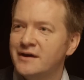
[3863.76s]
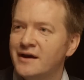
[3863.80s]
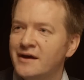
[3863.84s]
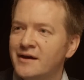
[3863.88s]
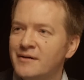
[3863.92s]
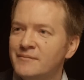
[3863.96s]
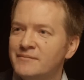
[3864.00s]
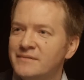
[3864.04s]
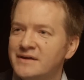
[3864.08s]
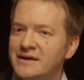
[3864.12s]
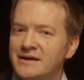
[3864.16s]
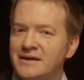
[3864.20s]

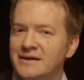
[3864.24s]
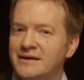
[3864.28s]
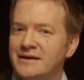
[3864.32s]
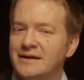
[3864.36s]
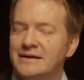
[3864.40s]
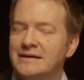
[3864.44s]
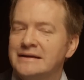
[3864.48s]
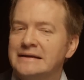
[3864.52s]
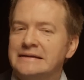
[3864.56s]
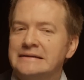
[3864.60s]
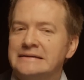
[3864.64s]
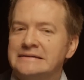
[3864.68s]

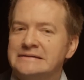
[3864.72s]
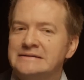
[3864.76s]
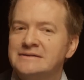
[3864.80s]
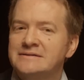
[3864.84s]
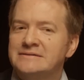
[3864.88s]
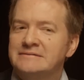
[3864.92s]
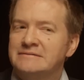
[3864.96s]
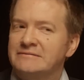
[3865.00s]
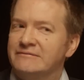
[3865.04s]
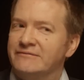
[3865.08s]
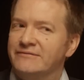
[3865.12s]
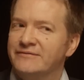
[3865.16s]
It
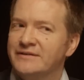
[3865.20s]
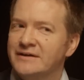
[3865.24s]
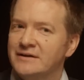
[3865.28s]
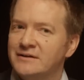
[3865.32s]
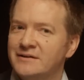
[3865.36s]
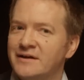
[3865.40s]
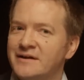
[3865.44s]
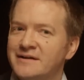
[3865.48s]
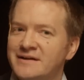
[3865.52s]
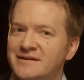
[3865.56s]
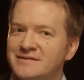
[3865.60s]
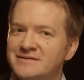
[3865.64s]
doesn't feel
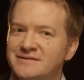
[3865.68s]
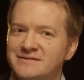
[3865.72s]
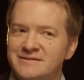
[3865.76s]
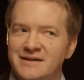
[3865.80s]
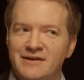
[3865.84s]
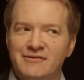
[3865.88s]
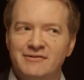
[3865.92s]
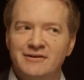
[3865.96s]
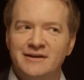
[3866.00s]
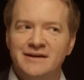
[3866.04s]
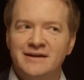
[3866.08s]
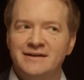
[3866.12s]
like
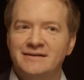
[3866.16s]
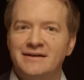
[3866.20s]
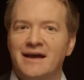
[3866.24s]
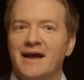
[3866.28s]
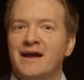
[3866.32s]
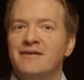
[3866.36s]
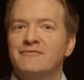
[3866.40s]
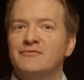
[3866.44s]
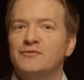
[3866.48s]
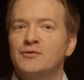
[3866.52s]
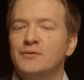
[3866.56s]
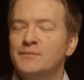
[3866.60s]
necessarily
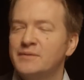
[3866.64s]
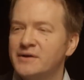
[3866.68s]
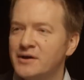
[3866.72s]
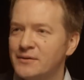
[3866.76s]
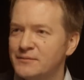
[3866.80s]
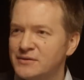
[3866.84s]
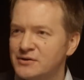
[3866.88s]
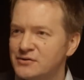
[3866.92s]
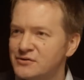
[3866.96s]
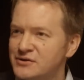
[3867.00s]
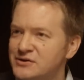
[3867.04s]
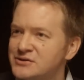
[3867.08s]
everyone
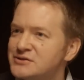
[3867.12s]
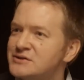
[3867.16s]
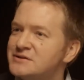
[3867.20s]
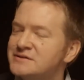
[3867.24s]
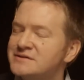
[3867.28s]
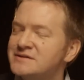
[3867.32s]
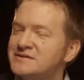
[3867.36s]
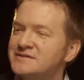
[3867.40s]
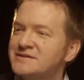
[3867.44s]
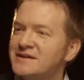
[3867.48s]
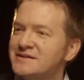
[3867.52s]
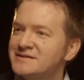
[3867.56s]
becoming Christians
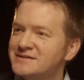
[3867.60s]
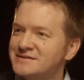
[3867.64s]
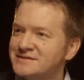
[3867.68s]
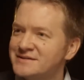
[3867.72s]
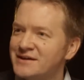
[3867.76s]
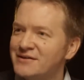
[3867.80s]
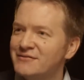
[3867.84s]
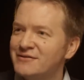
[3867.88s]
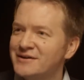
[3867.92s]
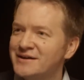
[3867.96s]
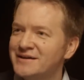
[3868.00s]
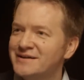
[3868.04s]
is
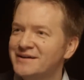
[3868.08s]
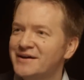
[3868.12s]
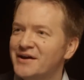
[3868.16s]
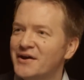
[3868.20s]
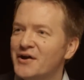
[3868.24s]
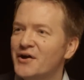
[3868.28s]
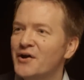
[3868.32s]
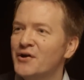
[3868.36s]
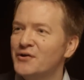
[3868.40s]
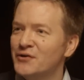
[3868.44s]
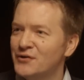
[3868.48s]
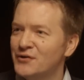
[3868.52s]
necessarily an